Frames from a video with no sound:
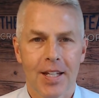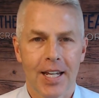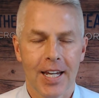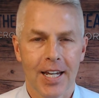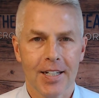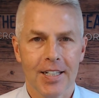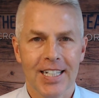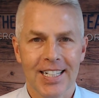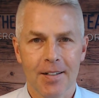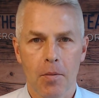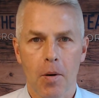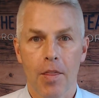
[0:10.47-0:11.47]
And
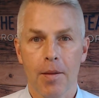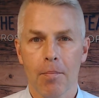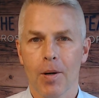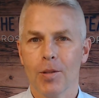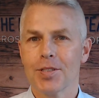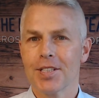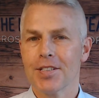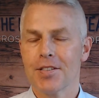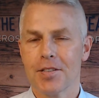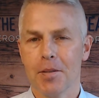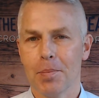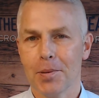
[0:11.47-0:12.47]
in the most
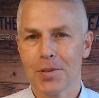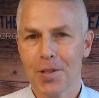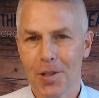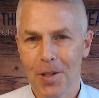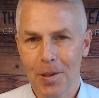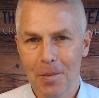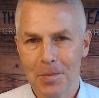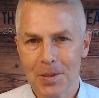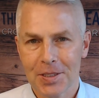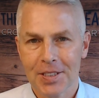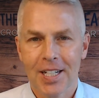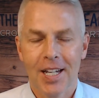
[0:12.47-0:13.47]
simple
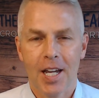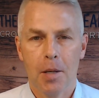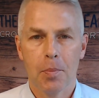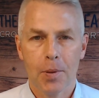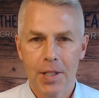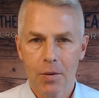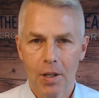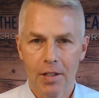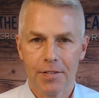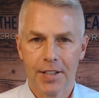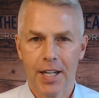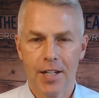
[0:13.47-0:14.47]
terms, a
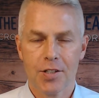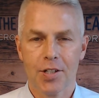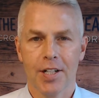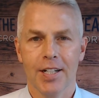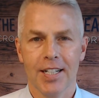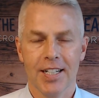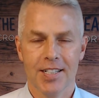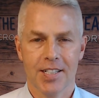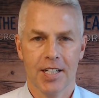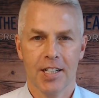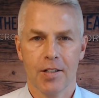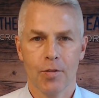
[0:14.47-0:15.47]
pre-qualification is
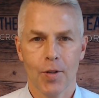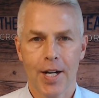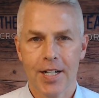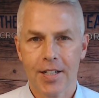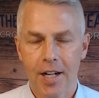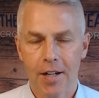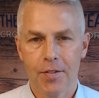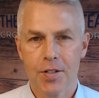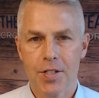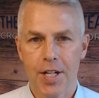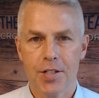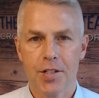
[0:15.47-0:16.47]
a great
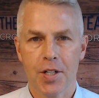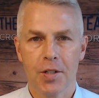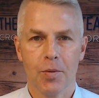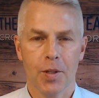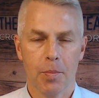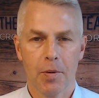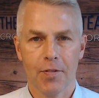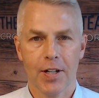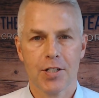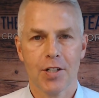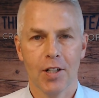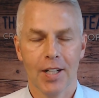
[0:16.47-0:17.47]
conversation with a
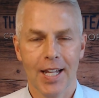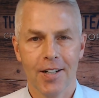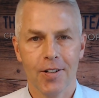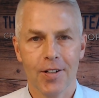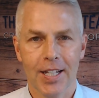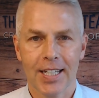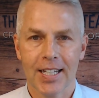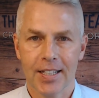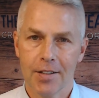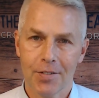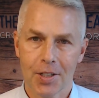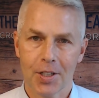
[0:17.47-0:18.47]
professional lender that can
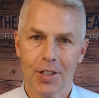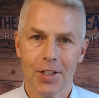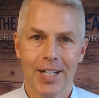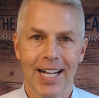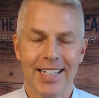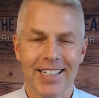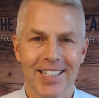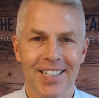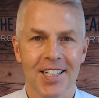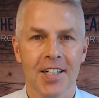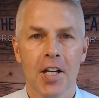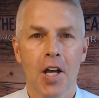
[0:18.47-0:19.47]
give you a good
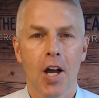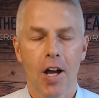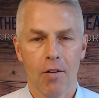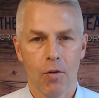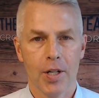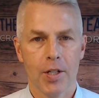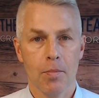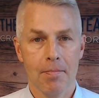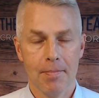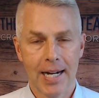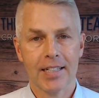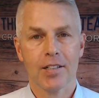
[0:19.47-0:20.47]
idea of what you
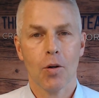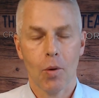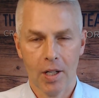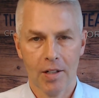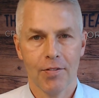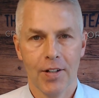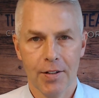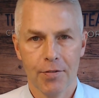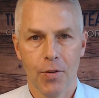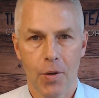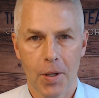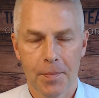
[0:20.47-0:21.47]
might qualify
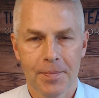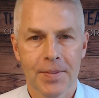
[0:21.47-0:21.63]
for.